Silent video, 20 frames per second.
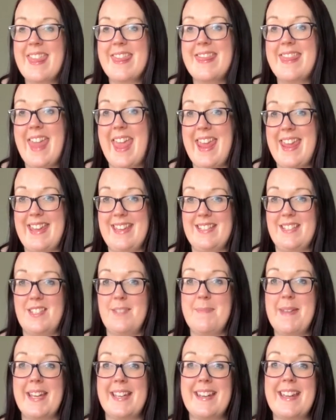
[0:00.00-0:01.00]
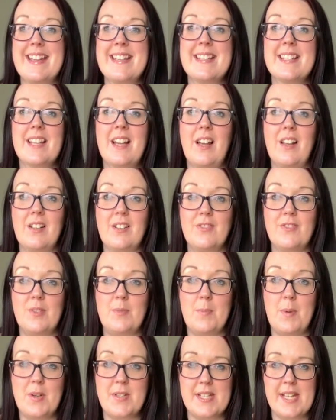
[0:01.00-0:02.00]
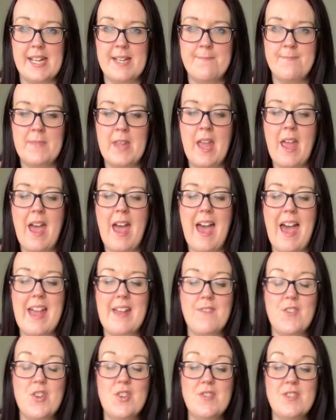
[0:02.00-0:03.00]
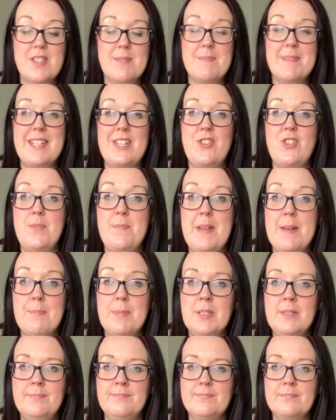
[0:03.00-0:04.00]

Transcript: Then to make a nice colourful body, I've used some tissue paper,